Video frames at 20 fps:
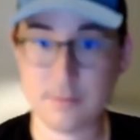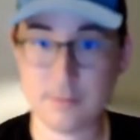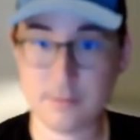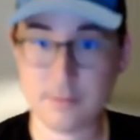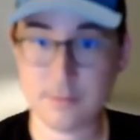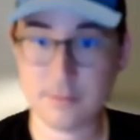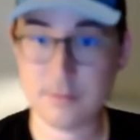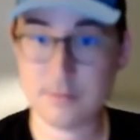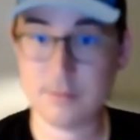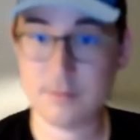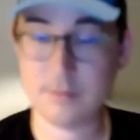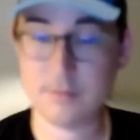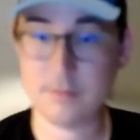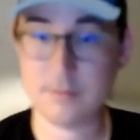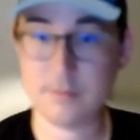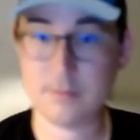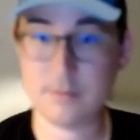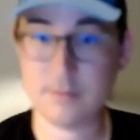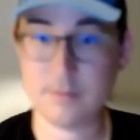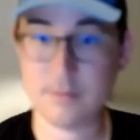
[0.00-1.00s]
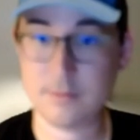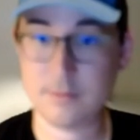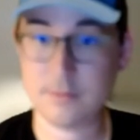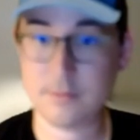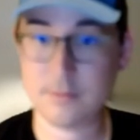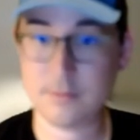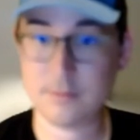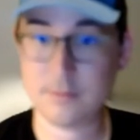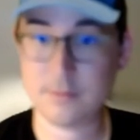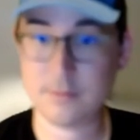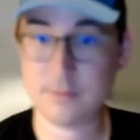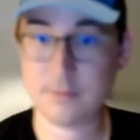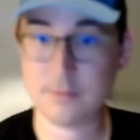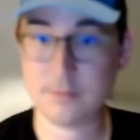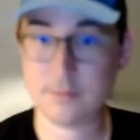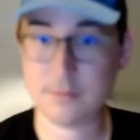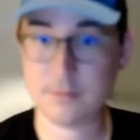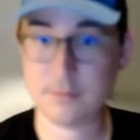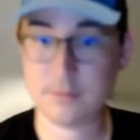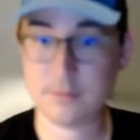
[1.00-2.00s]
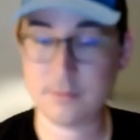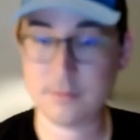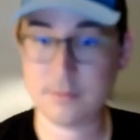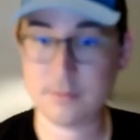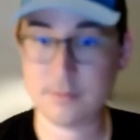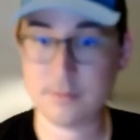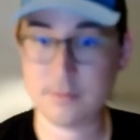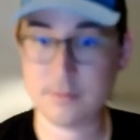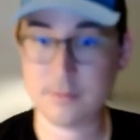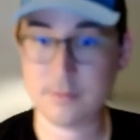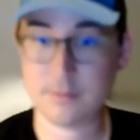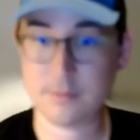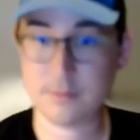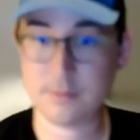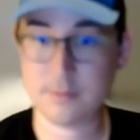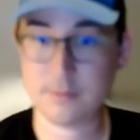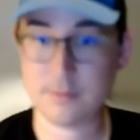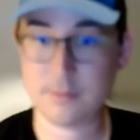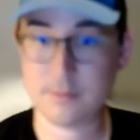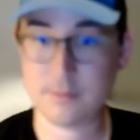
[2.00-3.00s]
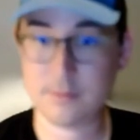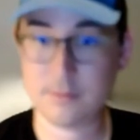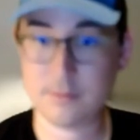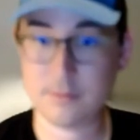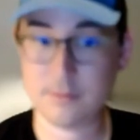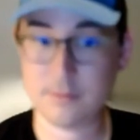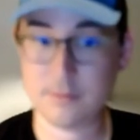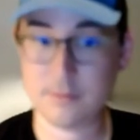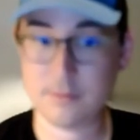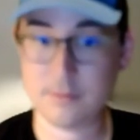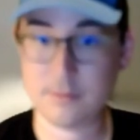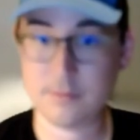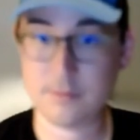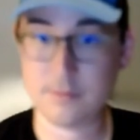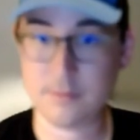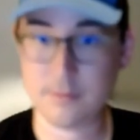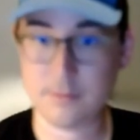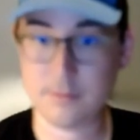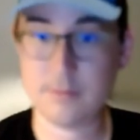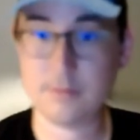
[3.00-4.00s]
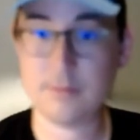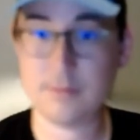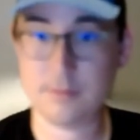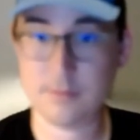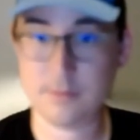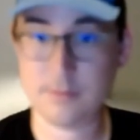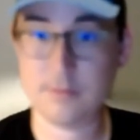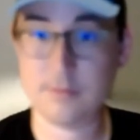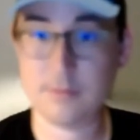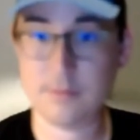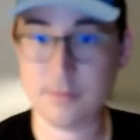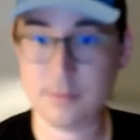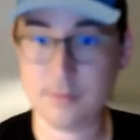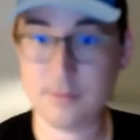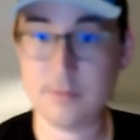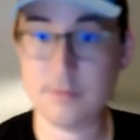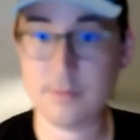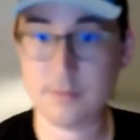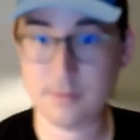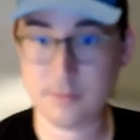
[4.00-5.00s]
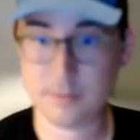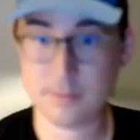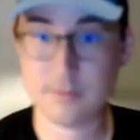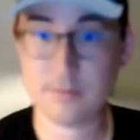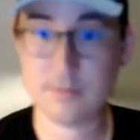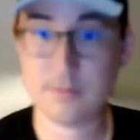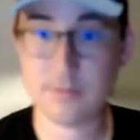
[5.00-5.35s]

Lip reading: [no speech]